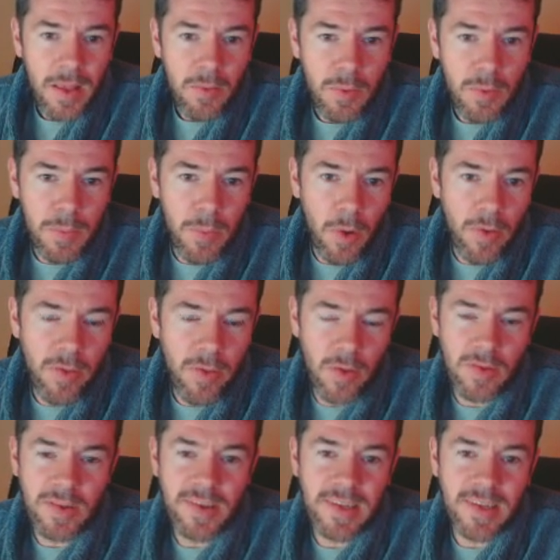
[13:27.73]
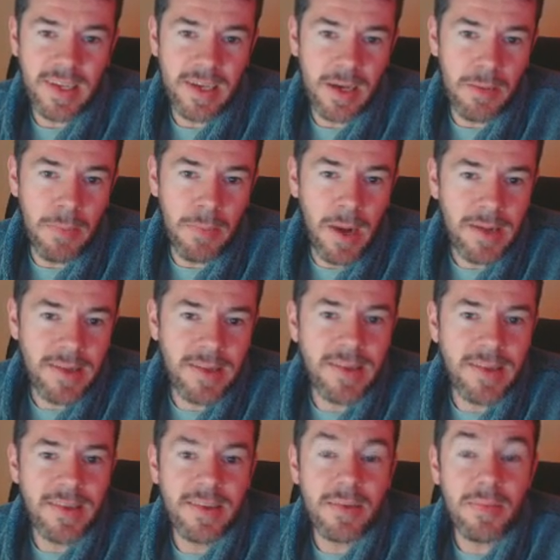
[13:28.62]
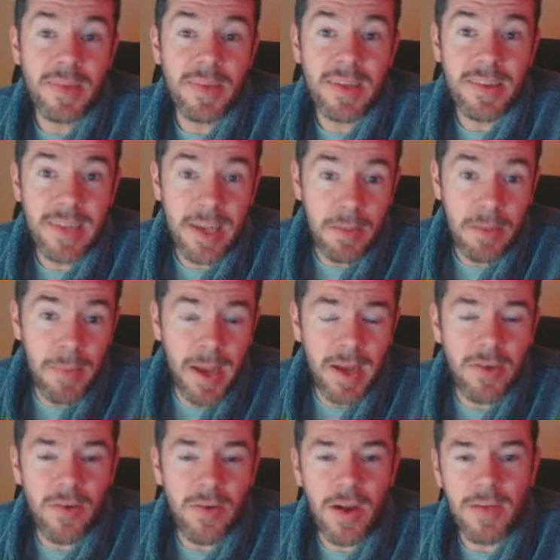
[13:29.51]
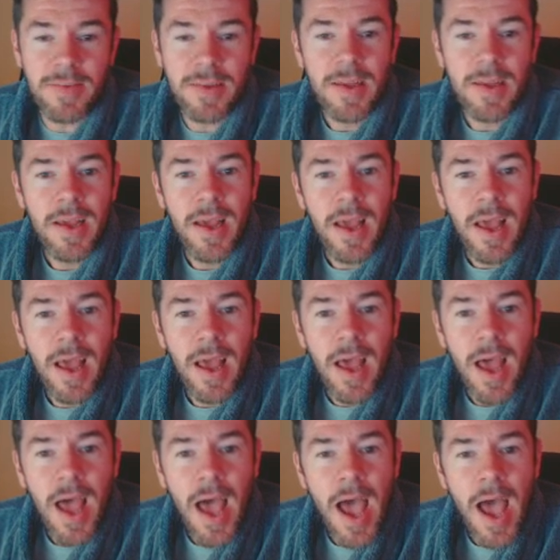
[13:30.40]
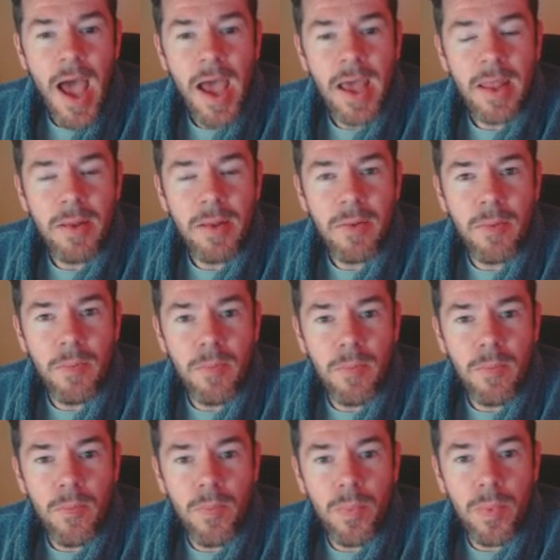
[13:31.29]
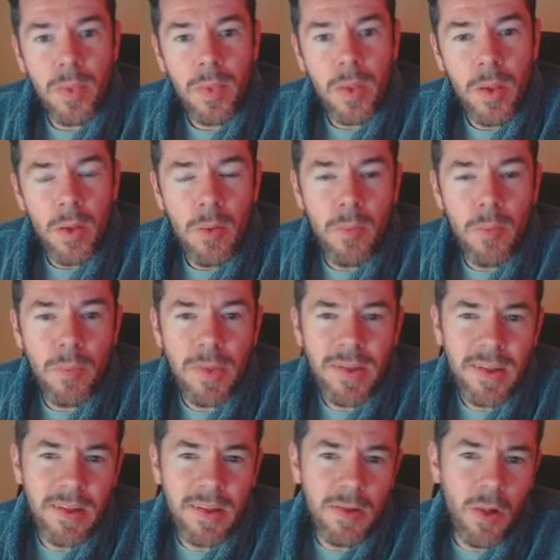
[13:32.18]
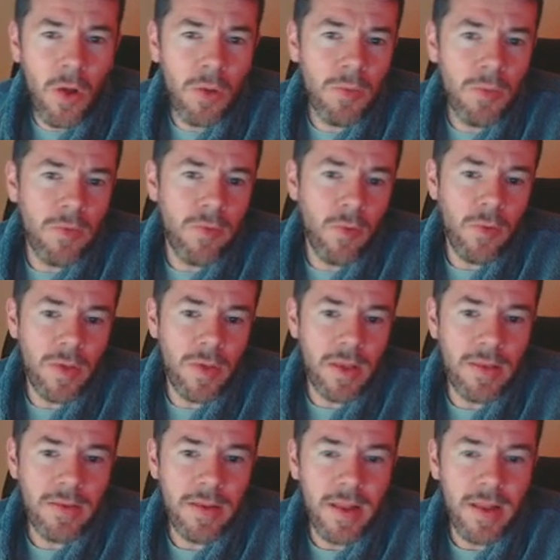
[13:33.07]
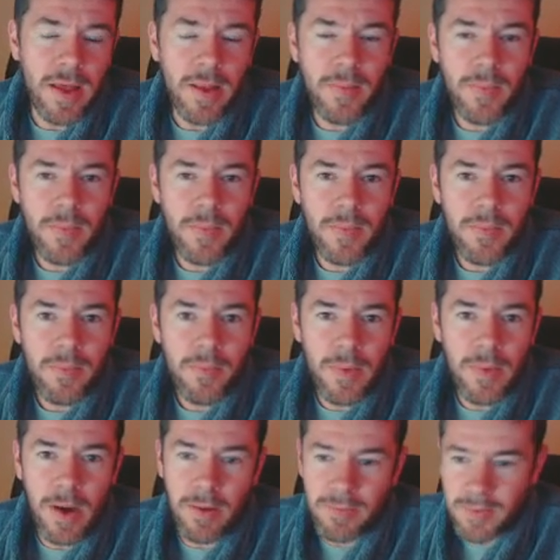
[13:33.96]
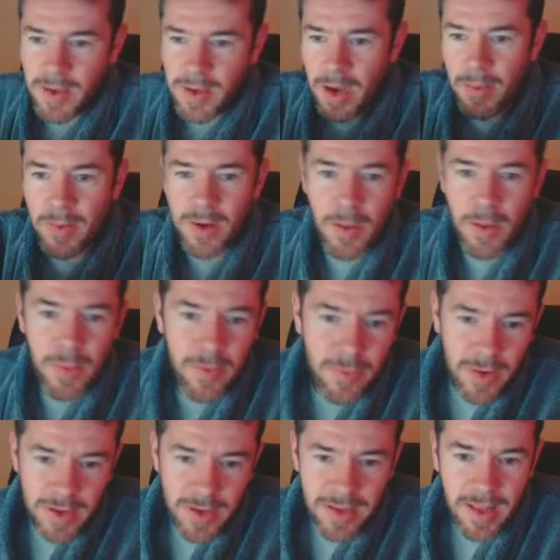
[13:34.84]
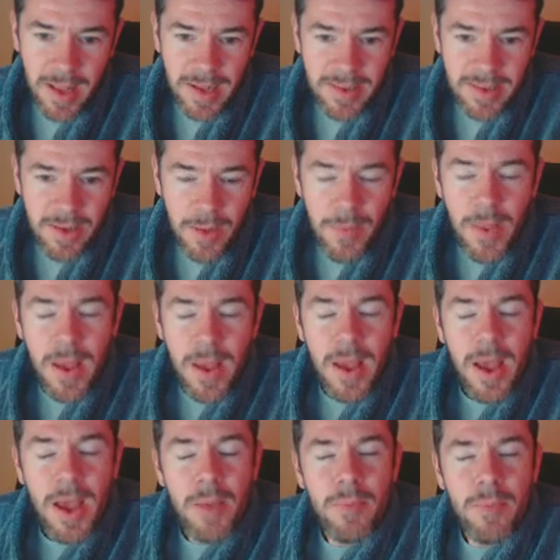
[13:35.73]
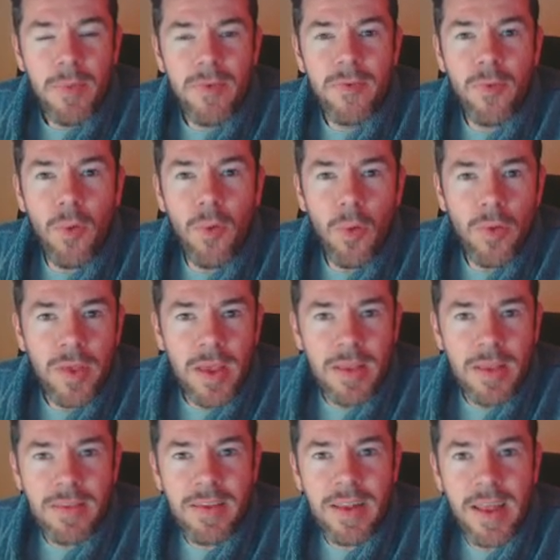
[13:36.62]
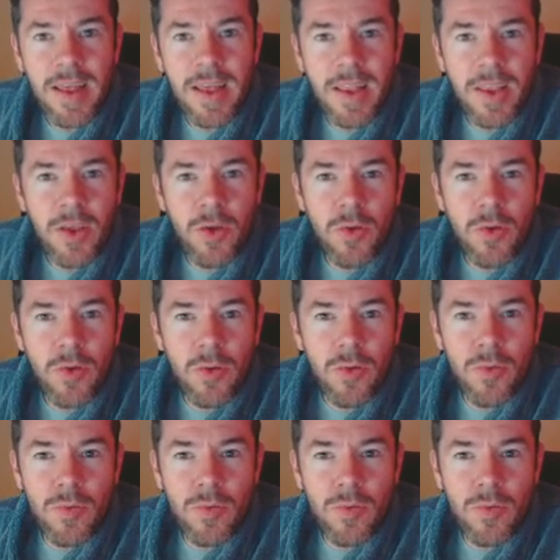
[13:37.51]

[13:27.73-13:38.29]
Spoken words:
we both owned Sega Master Systems and Sega Mega Drives. And this is long before the internet. Wow, carbon copy of what I did last time. Before the internet, you